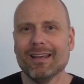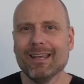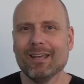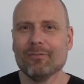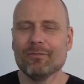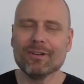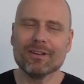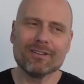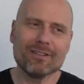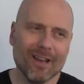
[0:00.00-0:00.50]

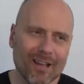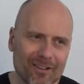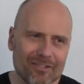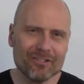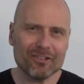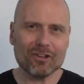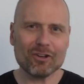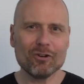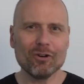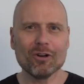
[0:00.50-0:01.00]
If it
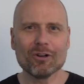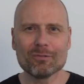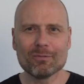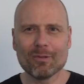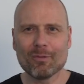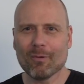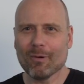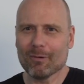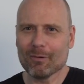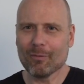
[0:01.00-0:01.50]
doesn't accord
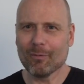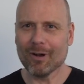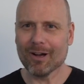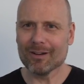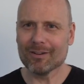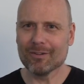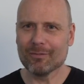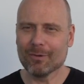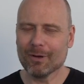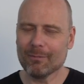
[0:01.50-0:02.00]
with what we
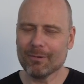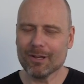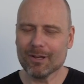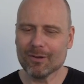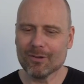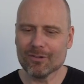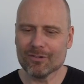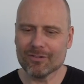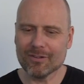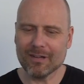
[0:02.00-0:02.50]
want, we will
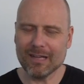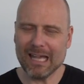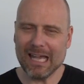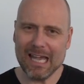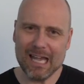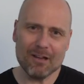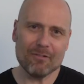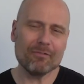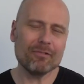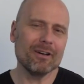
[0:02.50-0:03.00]
use
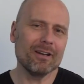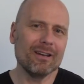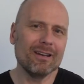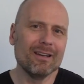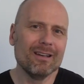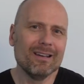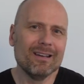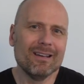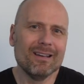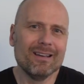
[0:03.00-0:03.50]
every